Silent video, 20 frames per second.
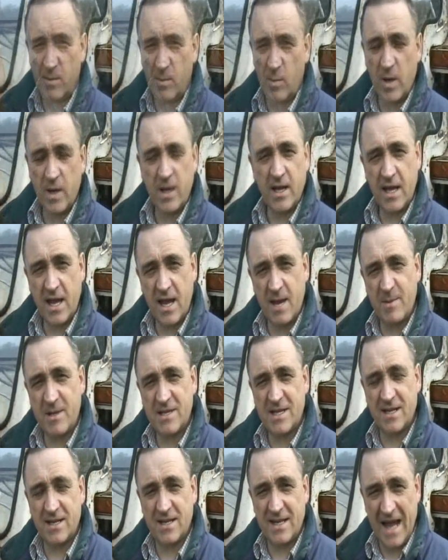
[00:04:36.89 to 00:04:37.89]
When it came,
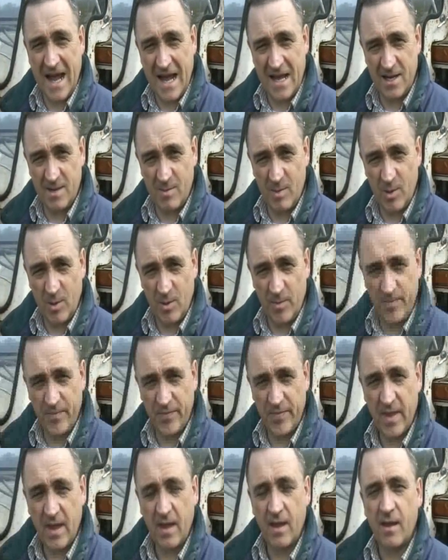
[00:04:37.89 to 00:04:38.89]
it had a dynamo,
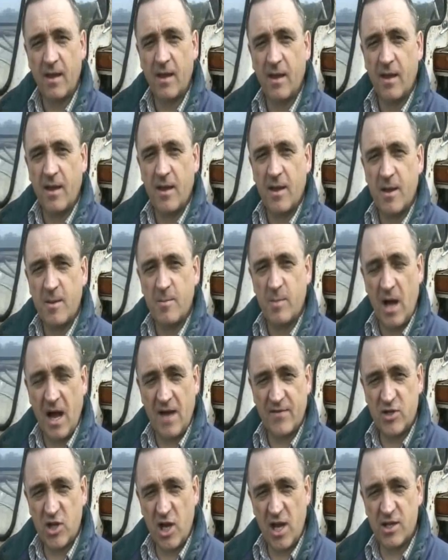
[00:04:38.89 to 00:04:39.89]
but
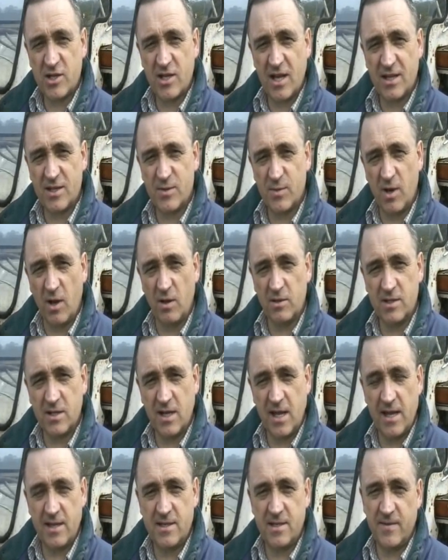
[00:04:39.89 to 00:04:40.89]
I've changed that to an
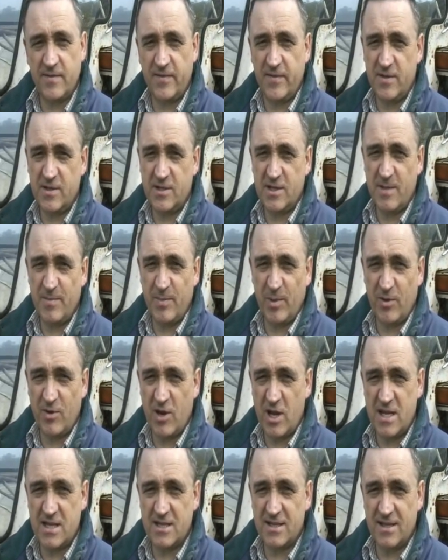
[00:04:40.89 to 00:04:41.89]
alternator for the simple
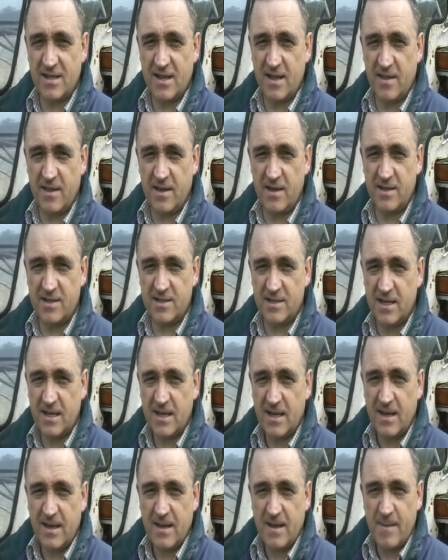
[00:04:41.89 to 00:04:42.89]
reason that
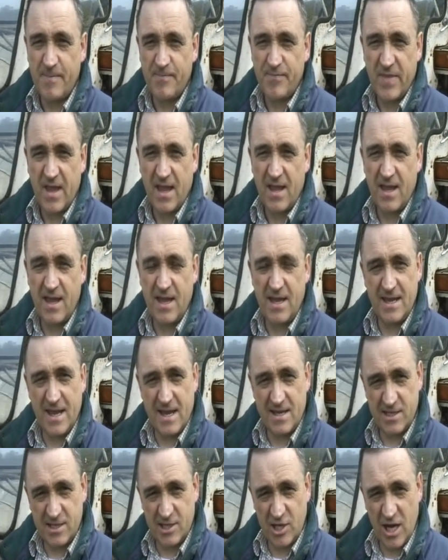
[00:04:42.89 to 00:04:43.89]
it
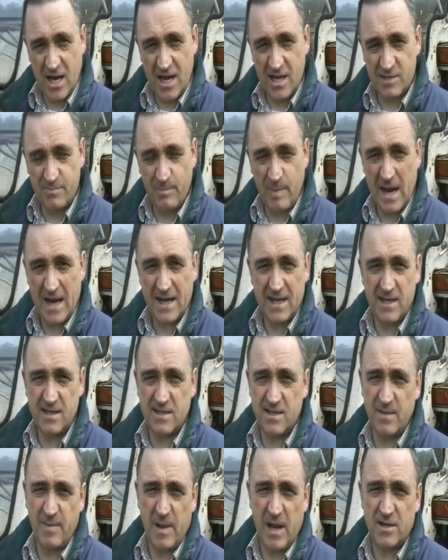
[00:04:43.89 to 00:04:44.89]
gets charged back
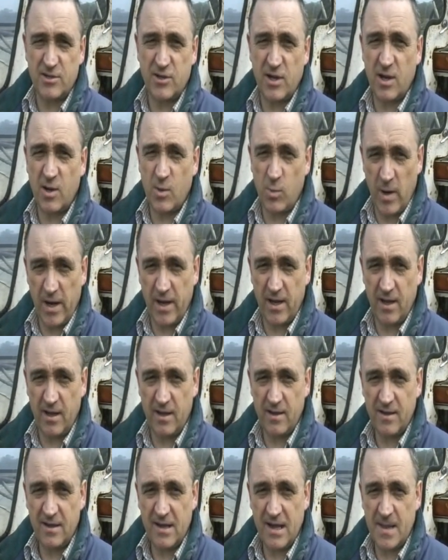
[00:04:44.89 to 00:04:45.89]
into the battery quicker,
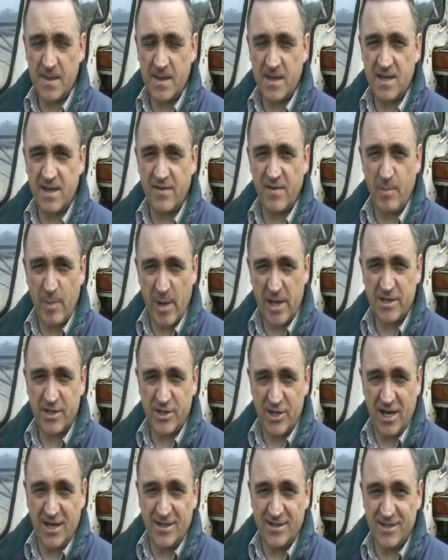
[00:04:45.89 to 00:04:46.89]
and then you have a better
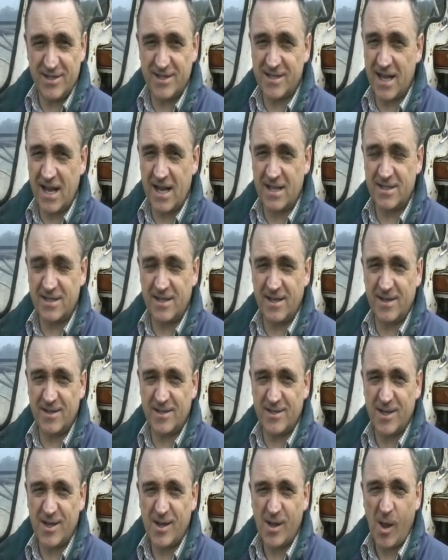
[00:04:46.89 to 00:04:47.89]
chance of starting
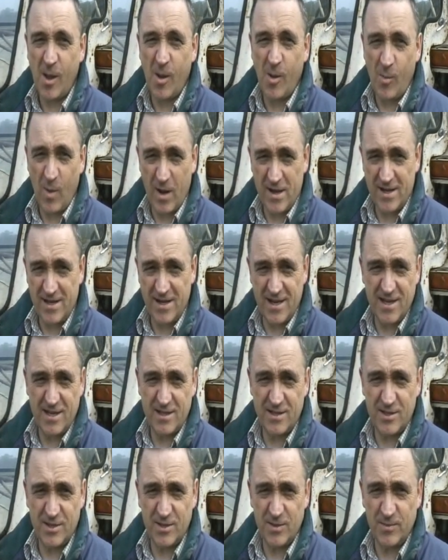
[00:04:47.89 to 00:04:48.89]
it when you
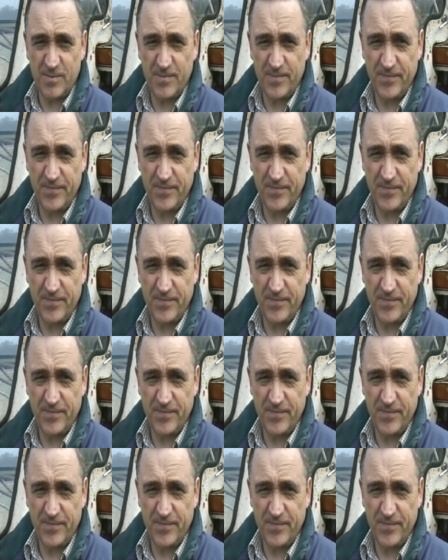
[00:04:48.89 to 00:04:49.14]
need to.